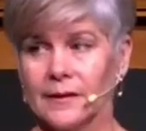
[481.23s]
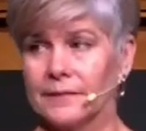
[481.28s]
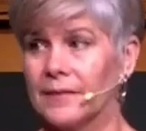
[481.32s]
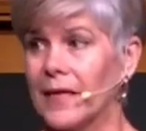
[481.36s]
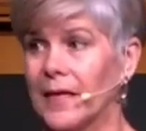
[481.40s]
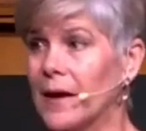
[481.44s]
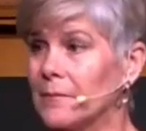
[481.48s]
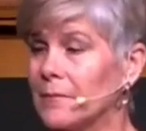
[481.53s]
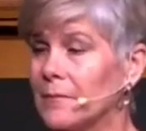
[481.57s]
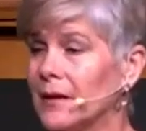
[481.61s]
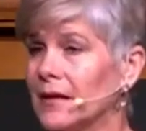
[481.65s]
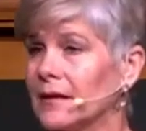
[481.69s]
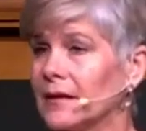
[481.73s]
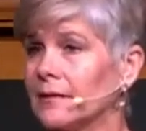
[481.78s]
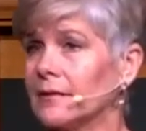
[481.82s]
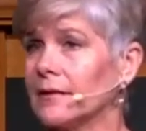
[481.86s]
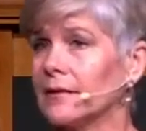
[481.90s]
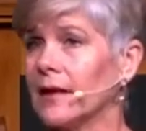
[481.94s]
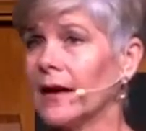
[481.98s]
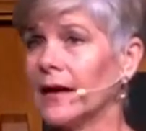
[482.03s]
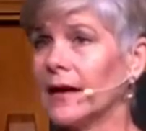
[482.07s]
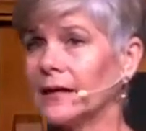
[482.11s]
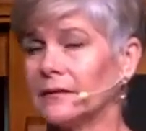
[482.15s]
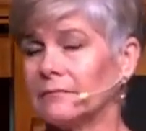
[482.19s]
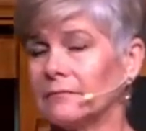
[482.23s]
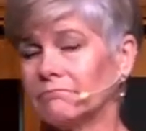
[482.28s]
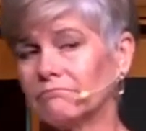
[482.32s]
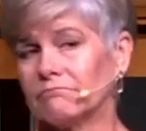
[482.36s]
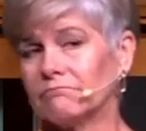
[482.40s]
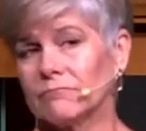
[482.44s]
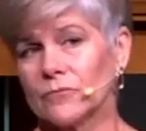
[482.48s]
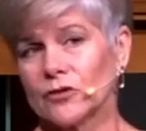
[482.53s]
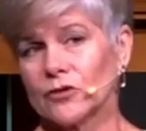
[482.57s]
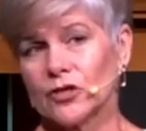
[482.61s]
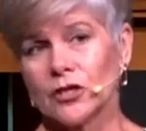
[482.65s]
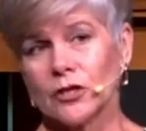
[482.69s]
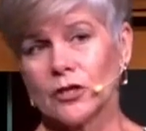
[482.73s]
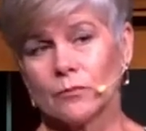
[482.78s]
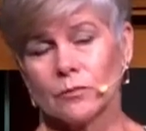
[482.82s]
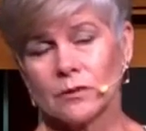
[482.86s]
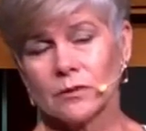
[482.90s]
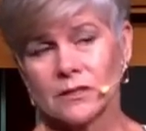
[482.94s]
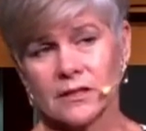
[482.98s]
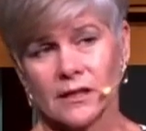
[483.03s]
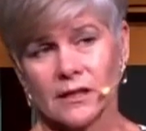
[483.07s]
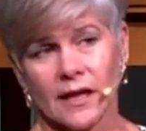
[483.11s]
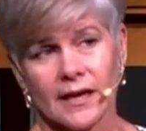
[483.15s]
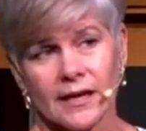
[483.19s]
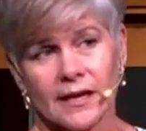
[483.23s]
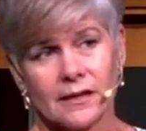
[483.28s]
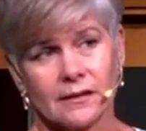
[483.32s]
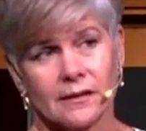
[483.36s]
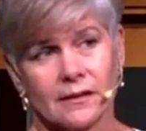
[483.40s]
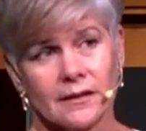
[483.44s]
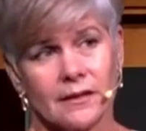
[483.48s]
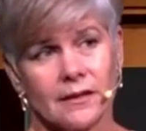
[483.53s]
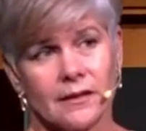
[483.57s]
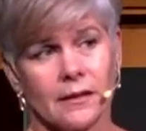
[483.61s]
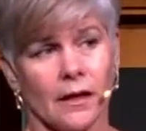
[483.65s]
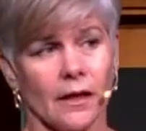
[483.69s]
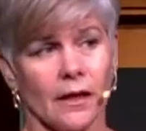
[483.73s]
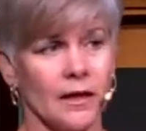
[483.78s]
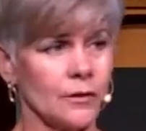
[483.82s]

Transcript: That meant that she was likely